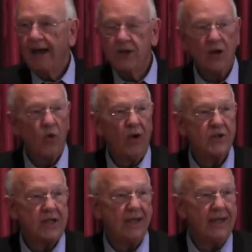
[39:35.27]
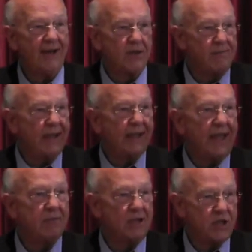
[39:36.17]
And you know what? She didn't have the big
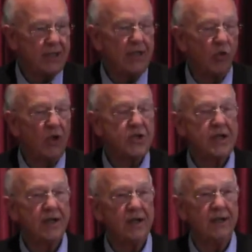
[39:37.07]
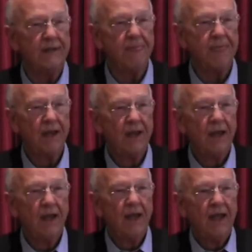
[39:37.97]
egg, but she did what she could.
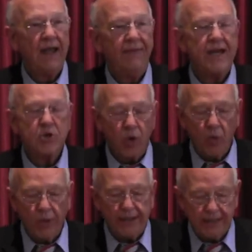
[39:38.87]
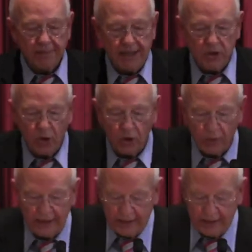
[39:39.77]
And that's what we need to be doing.